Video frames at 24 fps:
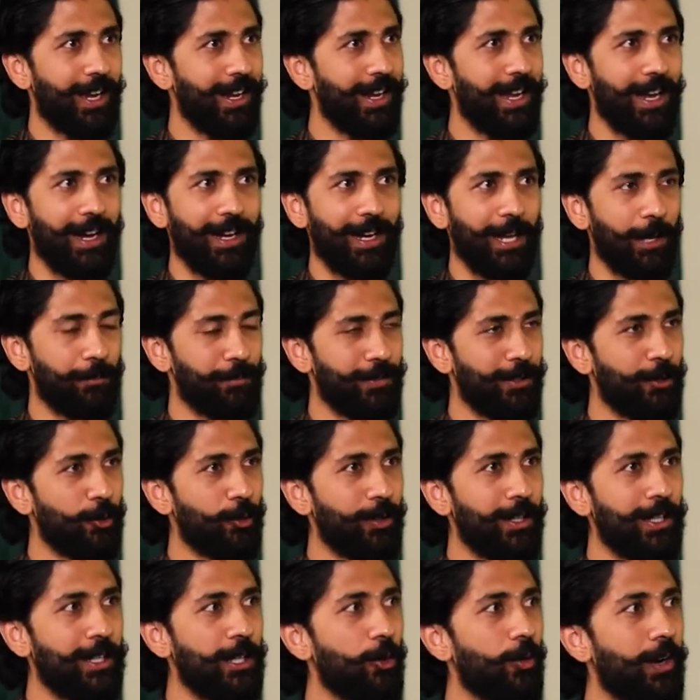I had
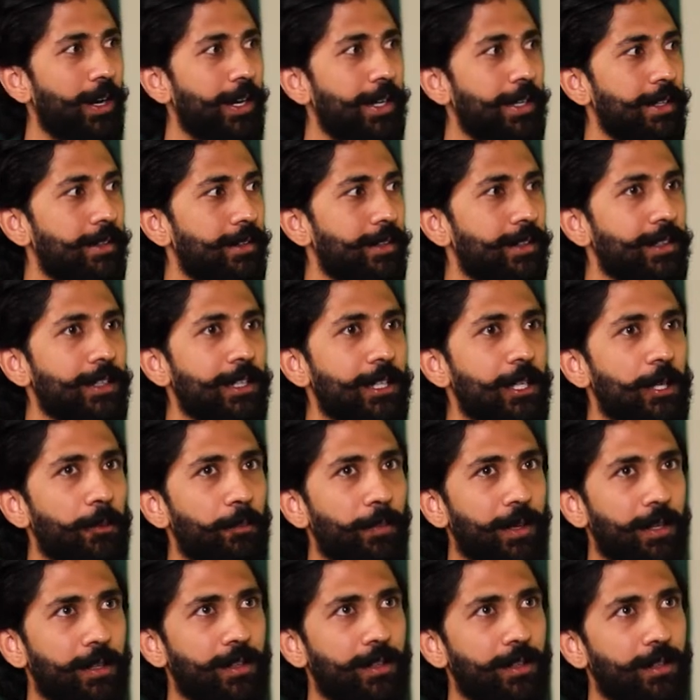absolutely no idea,
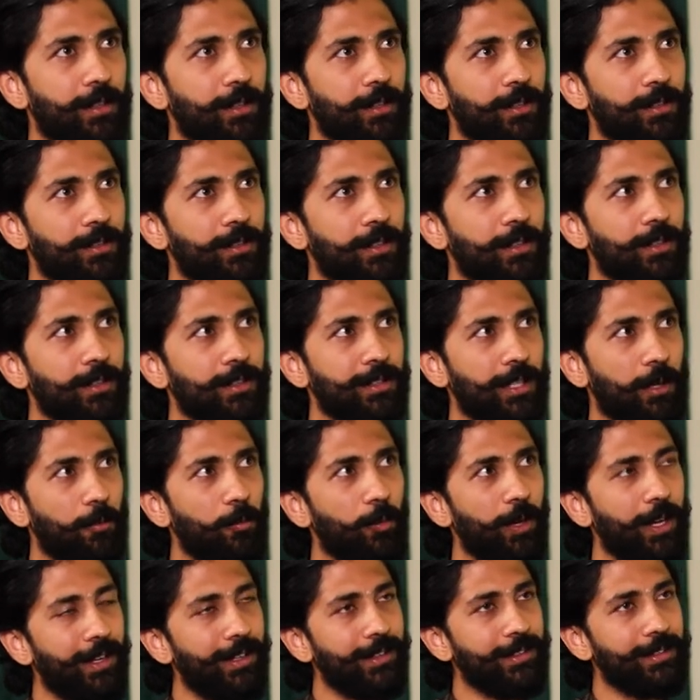but
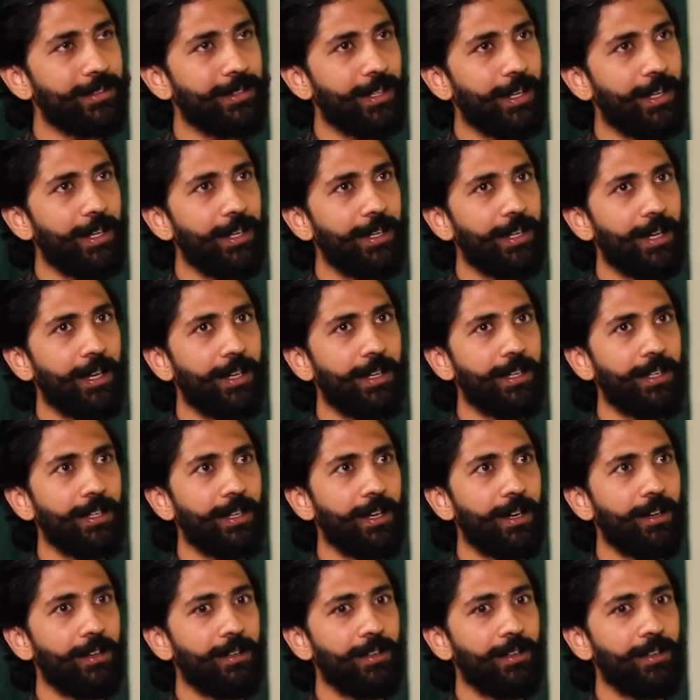somewhere inside I,